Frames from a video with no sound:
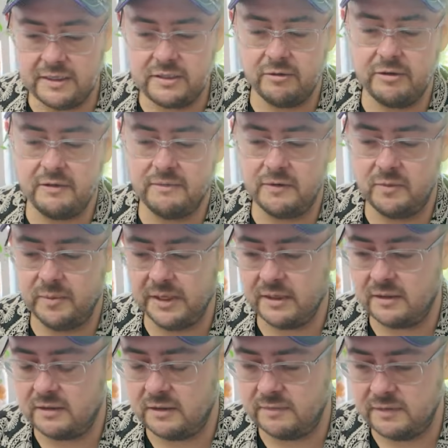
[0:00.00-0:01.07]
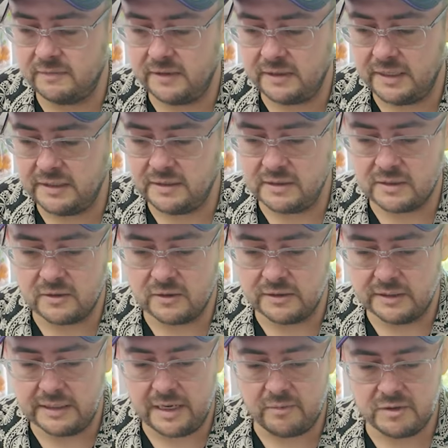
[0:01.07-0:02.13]
that during the filming of the Foundations
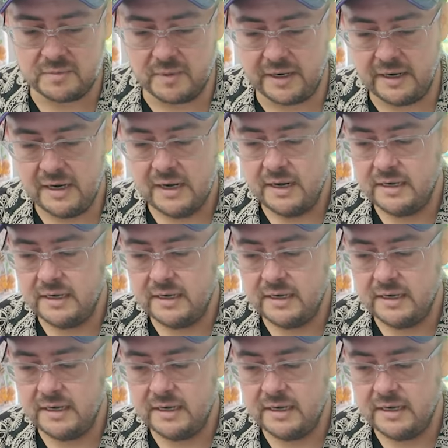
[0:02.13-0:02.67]
course, and that was my